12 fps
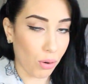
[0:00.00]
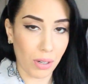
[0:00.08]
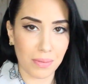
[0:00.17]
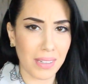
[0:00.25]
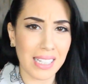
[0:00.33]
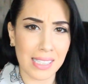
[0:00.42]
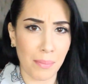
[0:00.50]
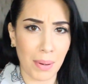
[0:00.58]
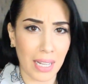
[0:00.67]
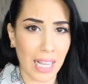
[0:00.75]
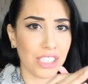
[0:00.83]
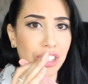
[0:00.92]
or not set
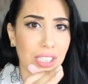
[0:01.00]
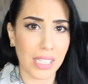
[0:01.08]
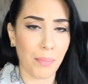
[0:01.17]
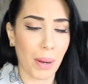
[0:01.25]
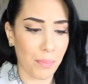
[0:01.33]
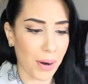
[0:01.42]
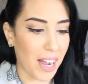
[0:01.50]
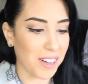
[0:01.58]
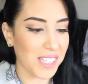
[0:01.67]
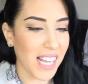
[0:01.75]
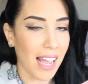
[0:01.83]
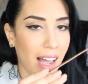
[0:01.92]
my lashes, set my
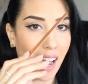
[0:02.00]
brows.